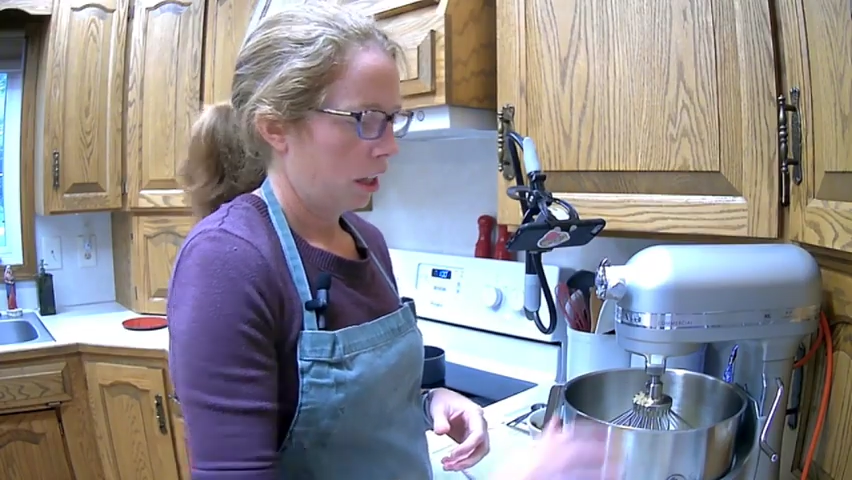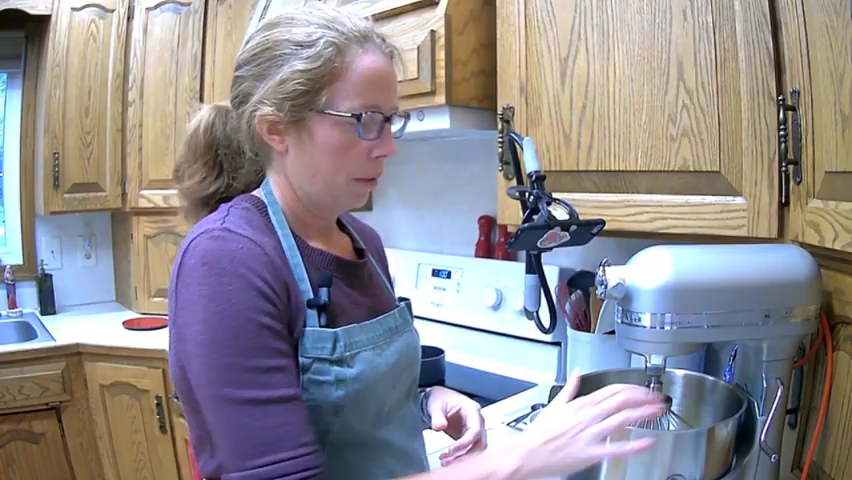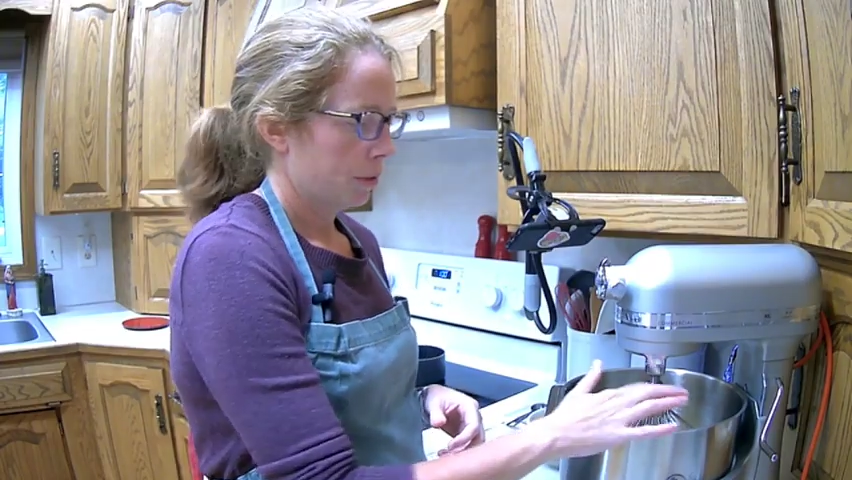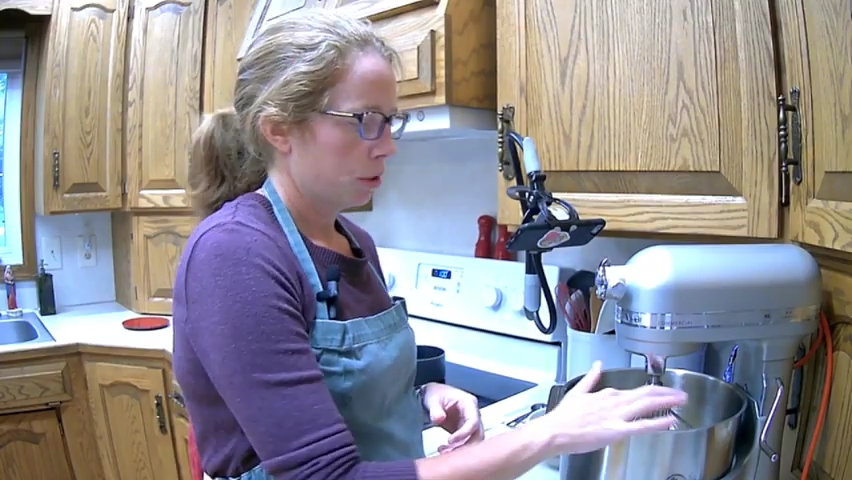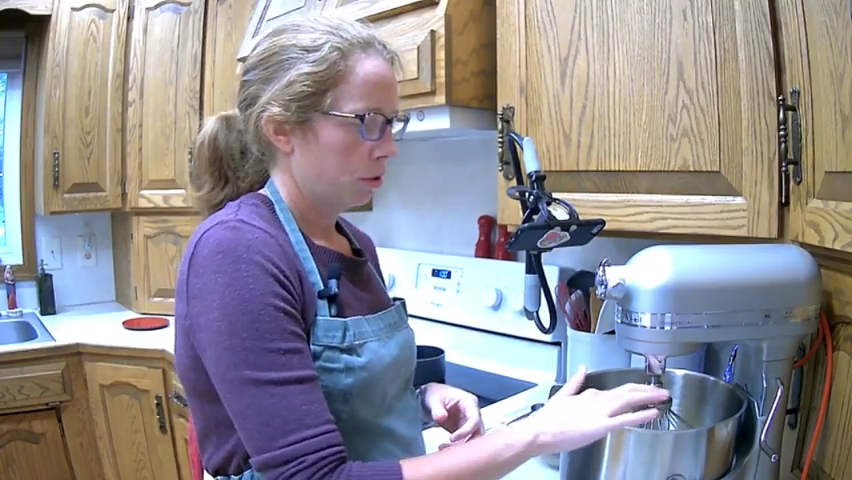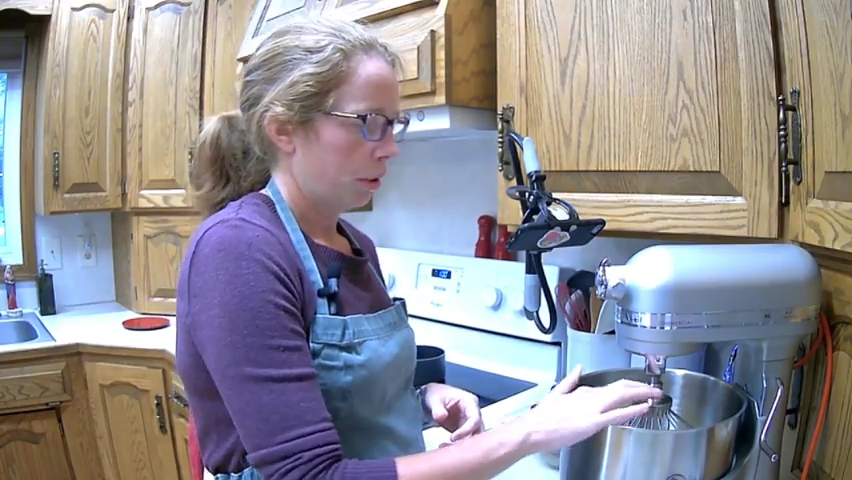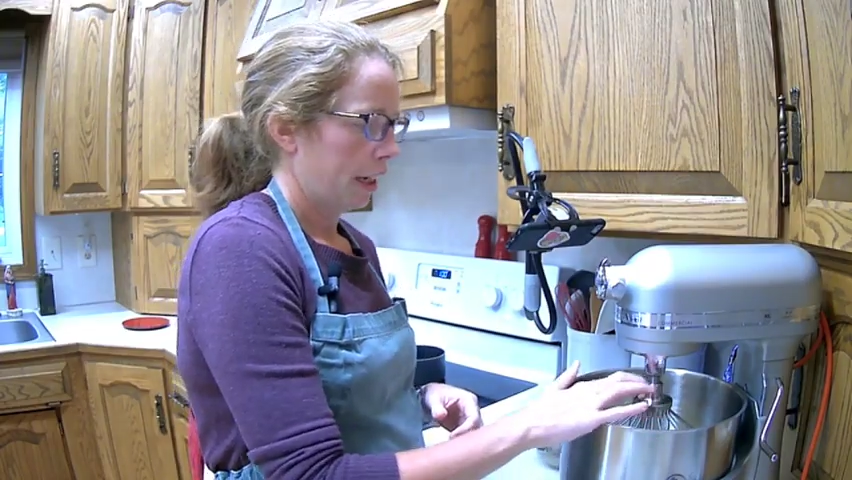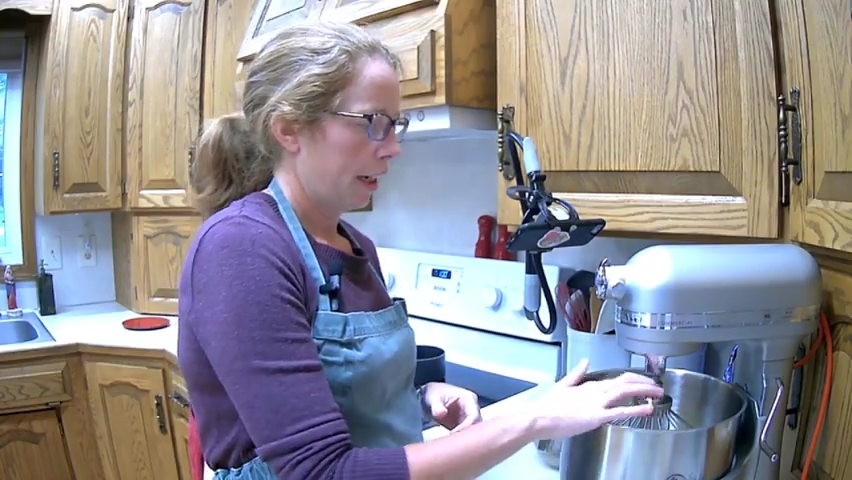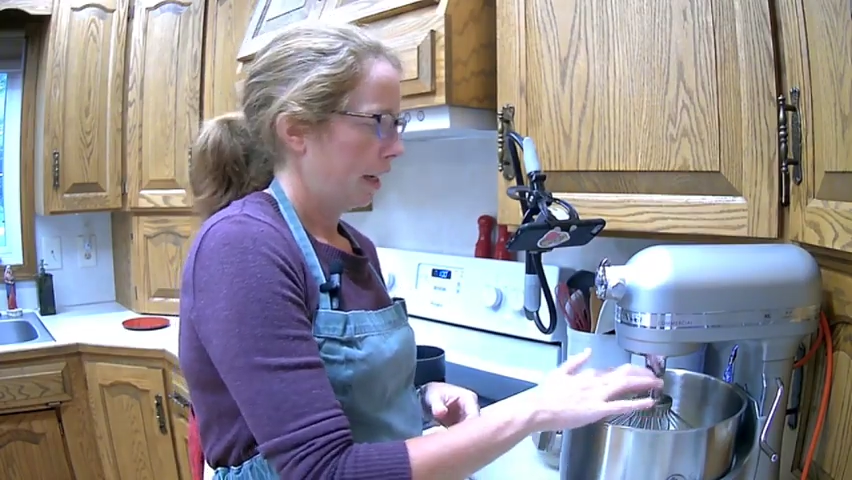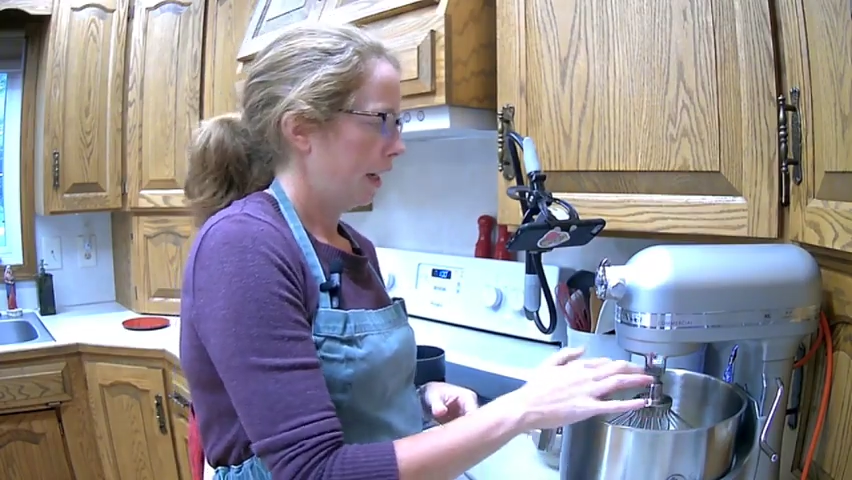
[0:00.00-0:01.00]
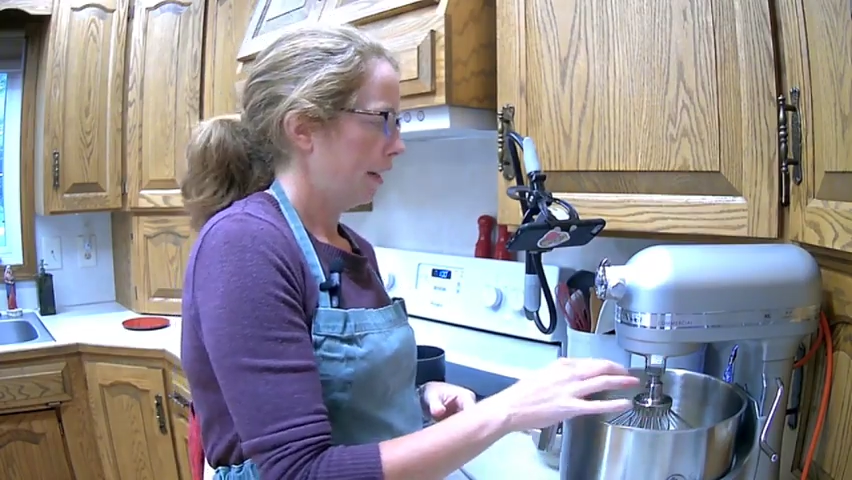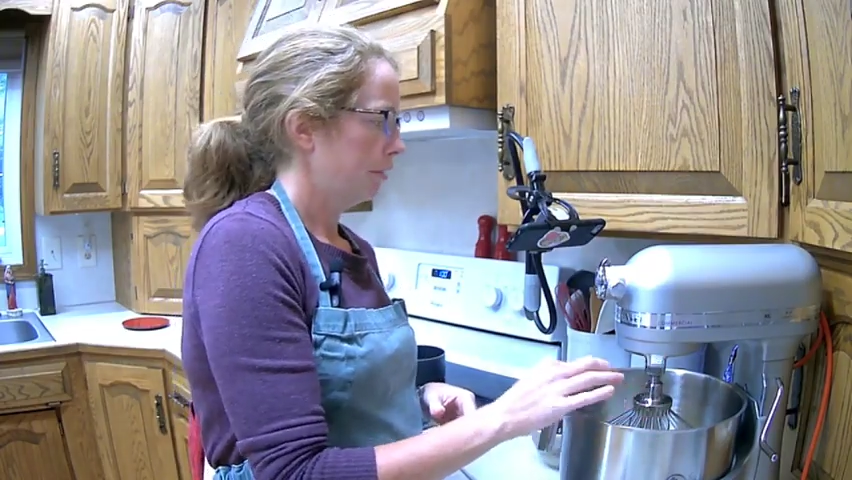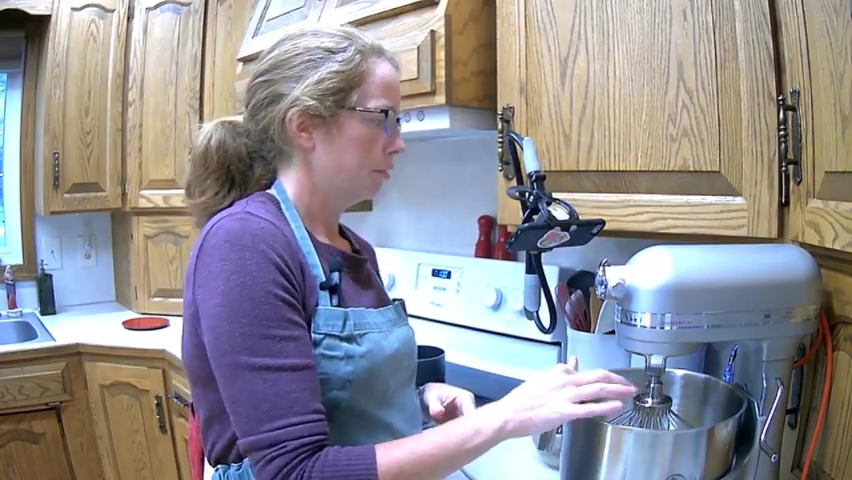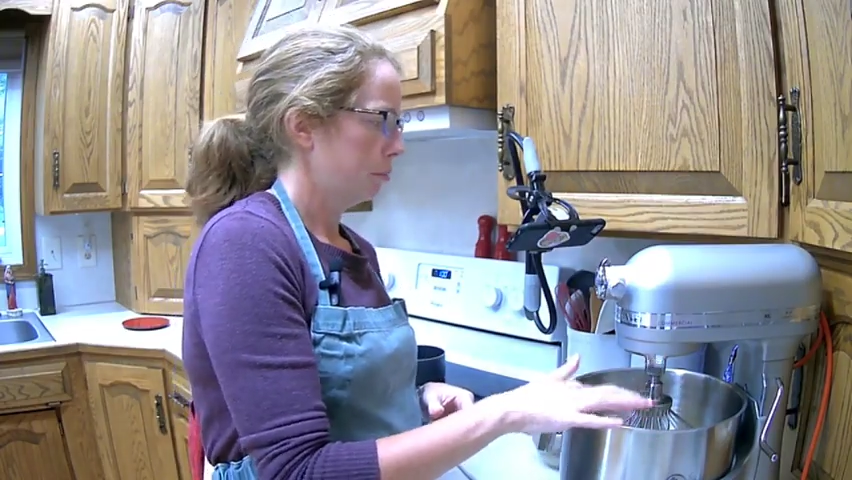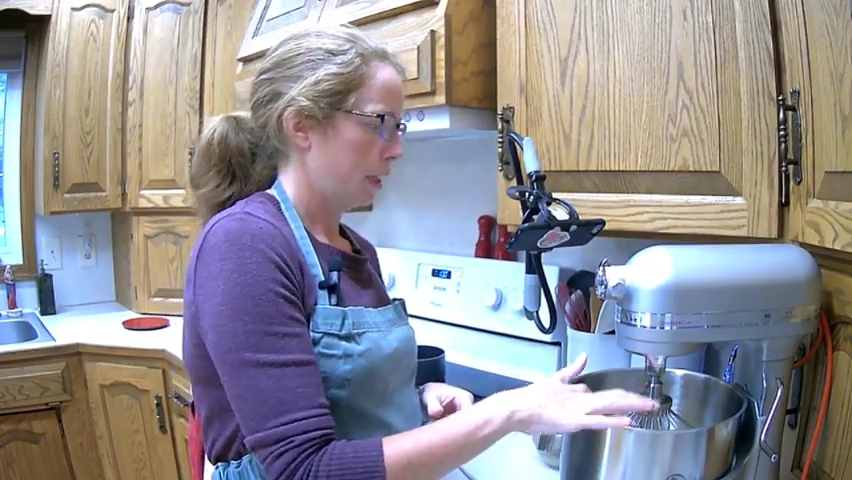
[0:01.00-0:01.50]
So I
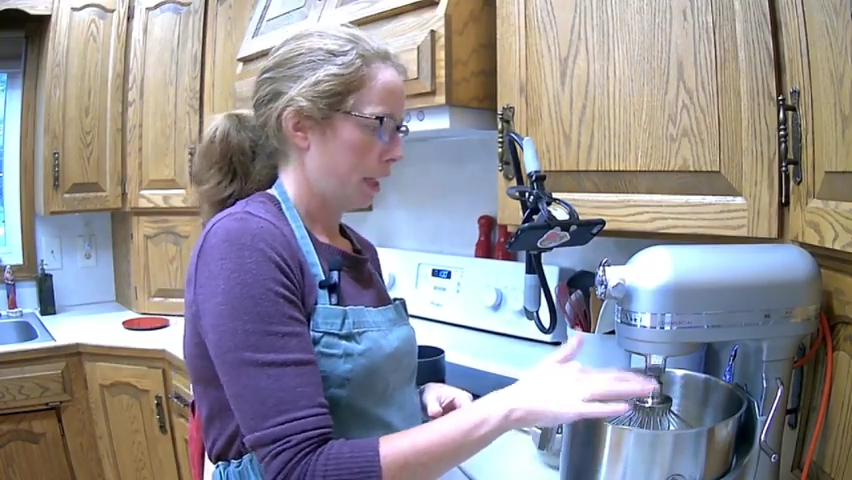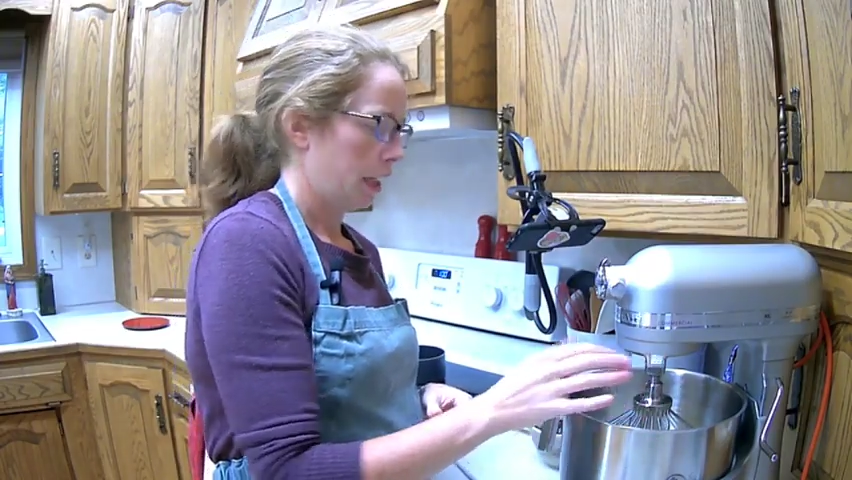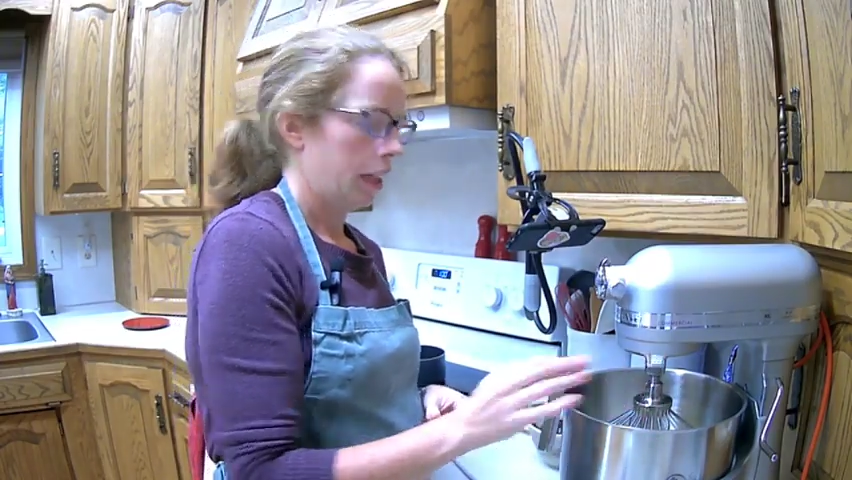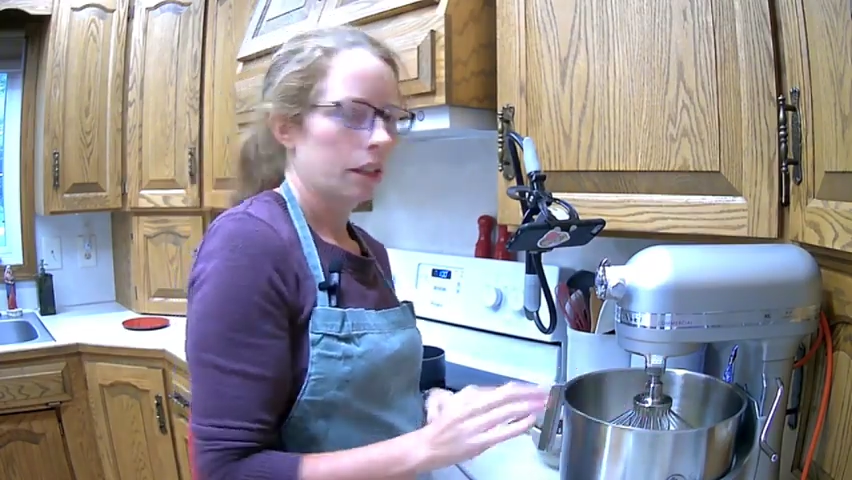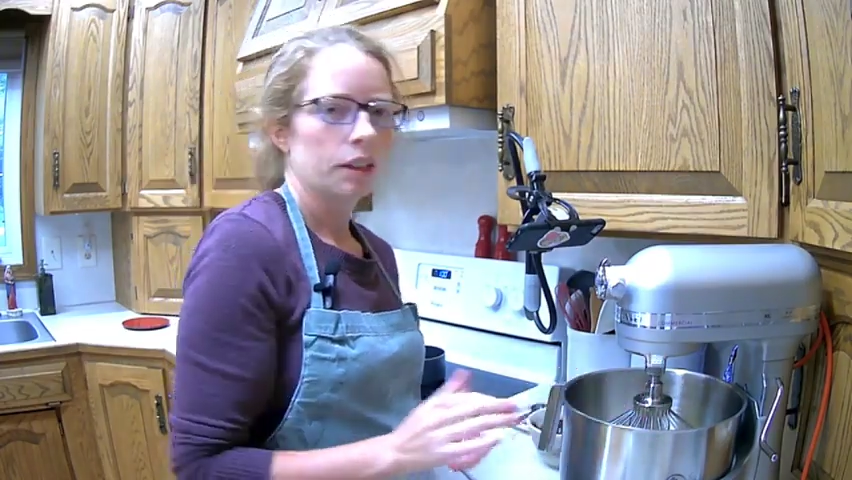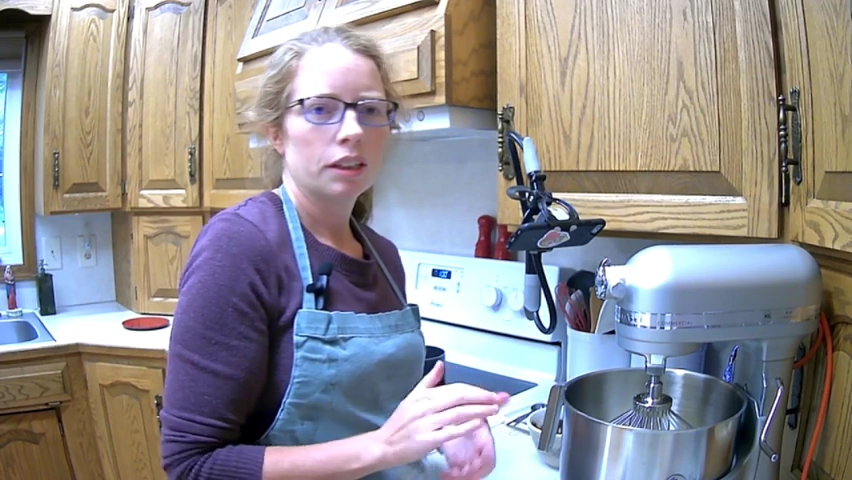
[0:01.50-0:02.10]
have my